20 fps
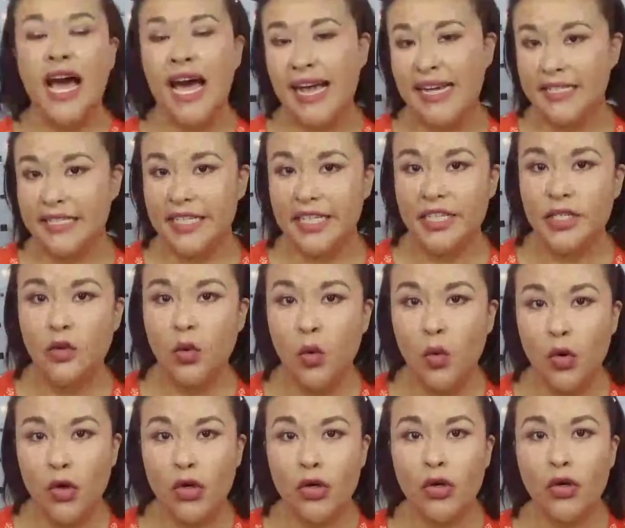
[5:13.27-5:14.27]
I did
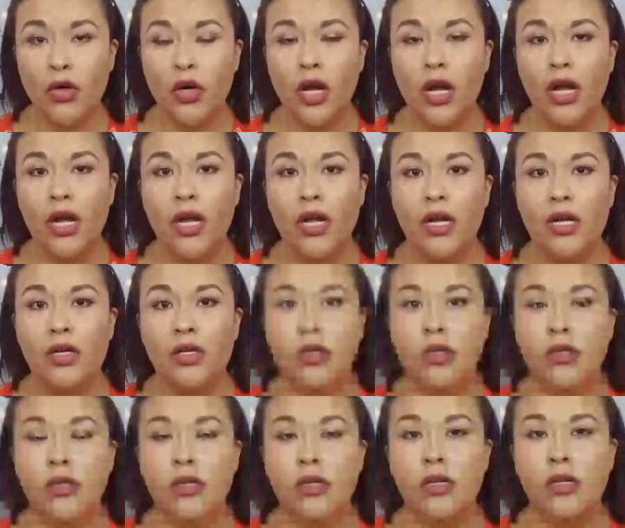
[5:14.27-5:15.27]
order
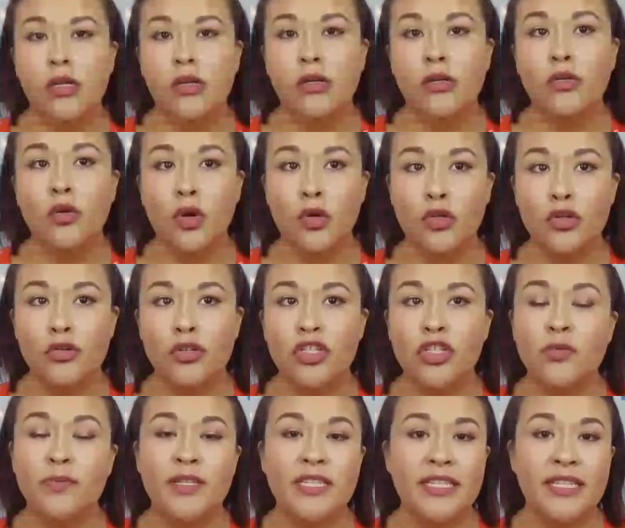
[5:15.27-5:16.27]
groceries
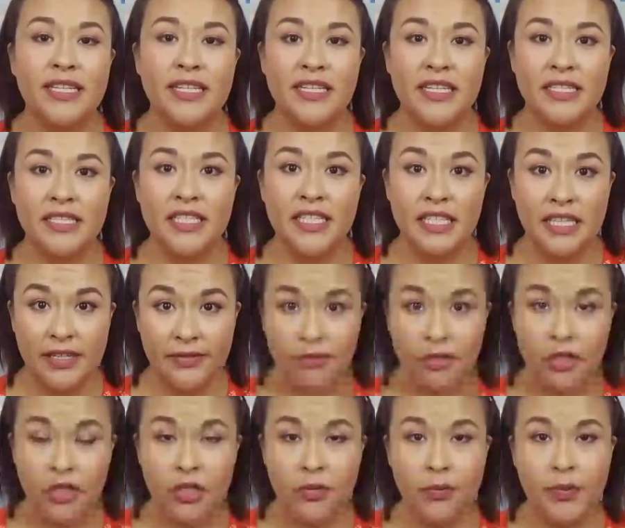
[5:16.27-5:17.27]
to be
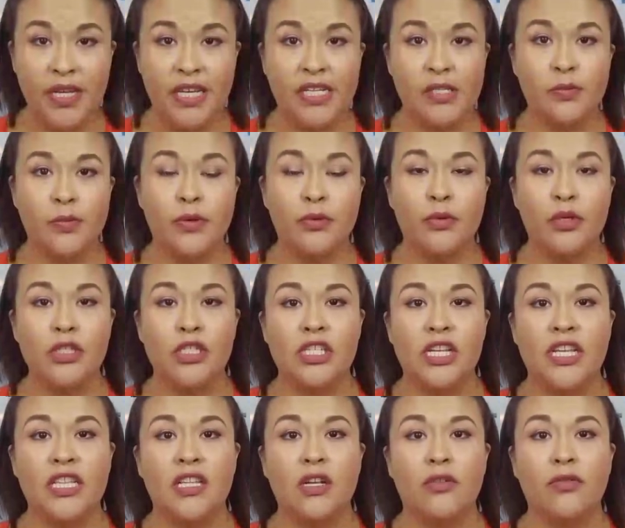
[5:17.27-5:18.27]
delivered because we were
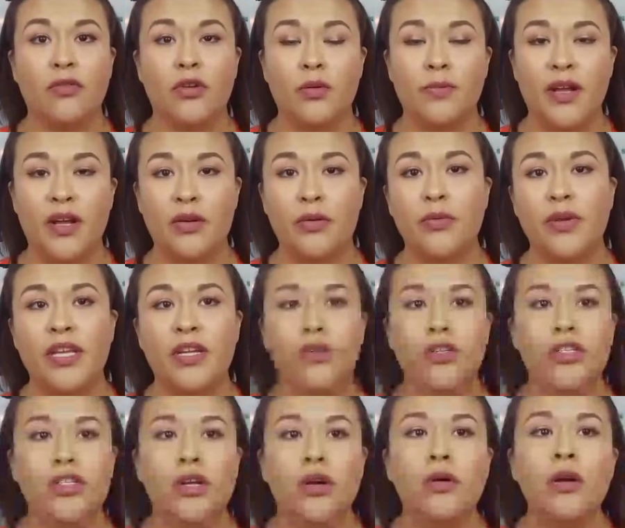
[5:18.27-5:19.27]
staying there for about a week or
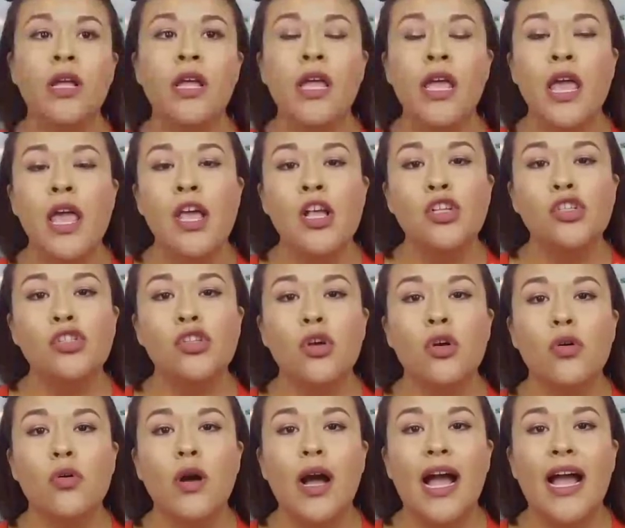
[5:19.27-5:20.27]
so.
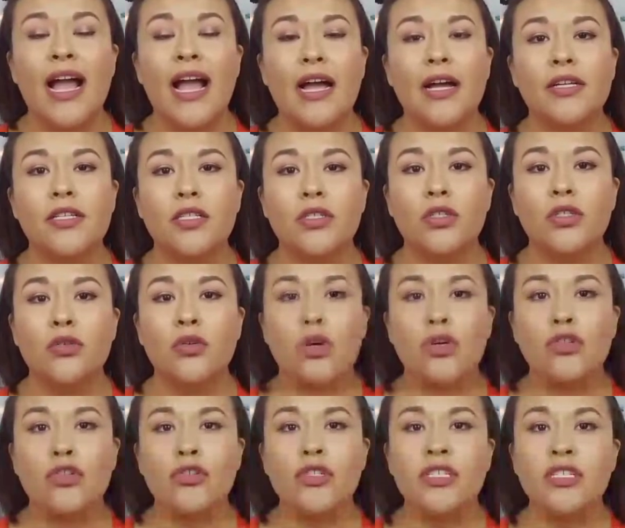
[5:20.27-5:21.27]
So I had
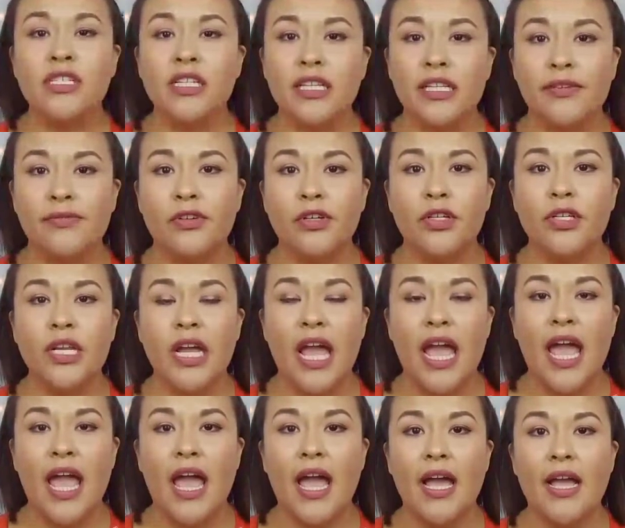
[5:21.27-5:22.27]
groceries delivered,
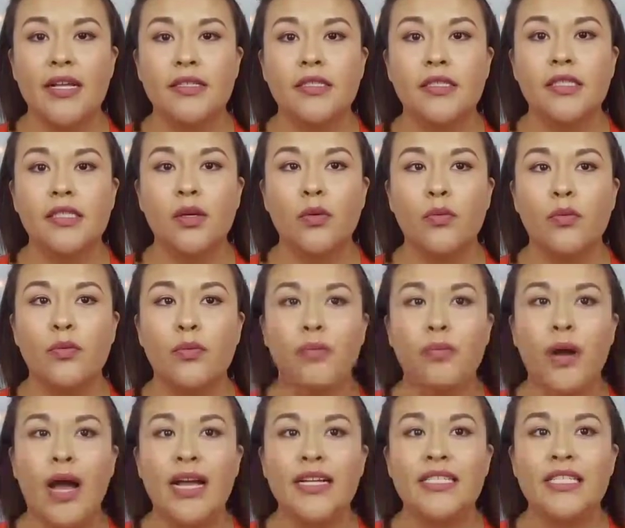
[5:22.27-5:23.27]
and
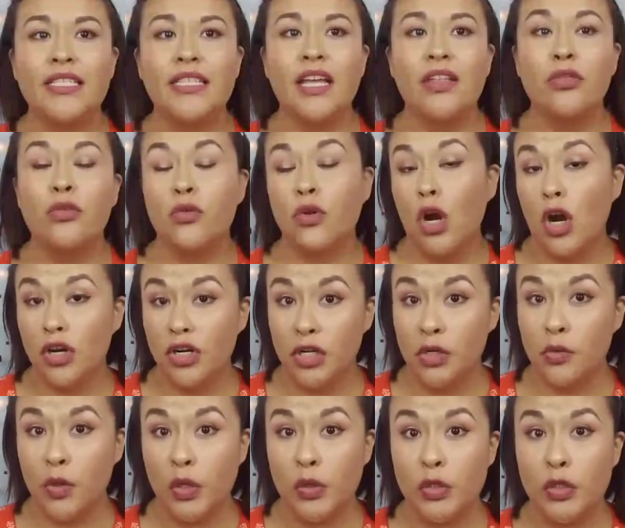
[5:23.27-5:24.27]
I did that through Garden
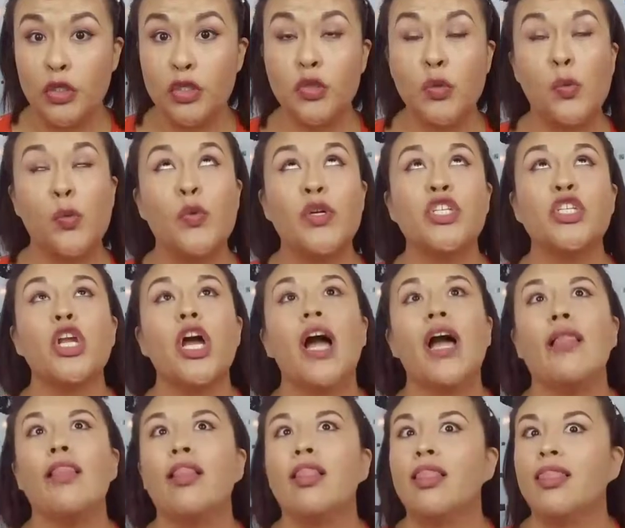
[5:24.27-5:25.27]
Grocers, which
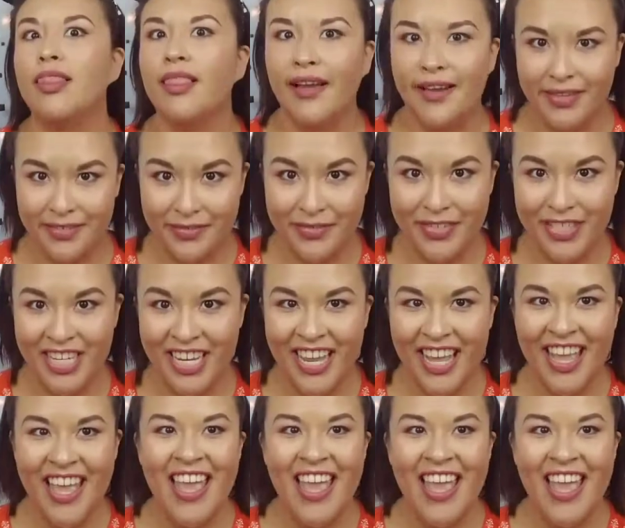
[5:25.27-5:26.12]
I loved.